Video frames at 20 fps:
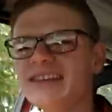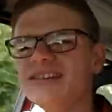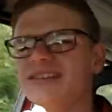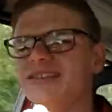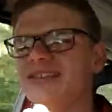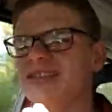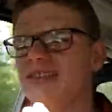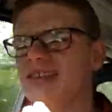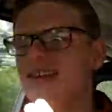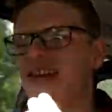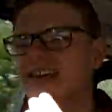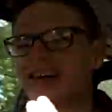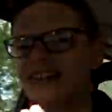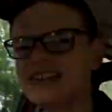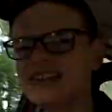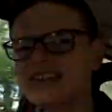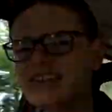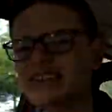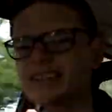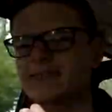it
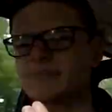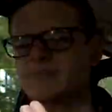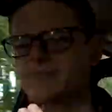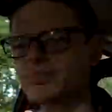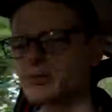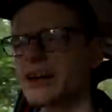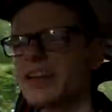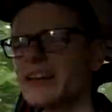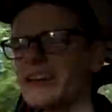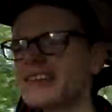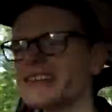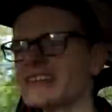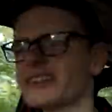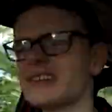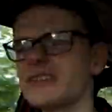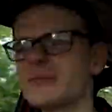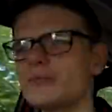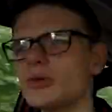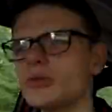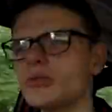easier to brake
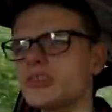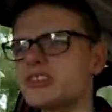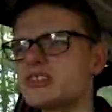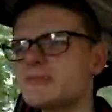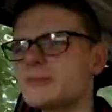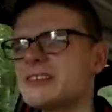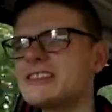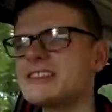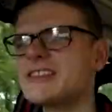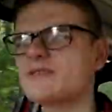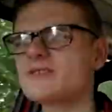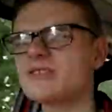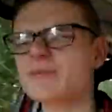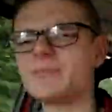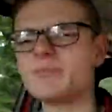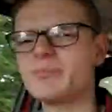and more expensive to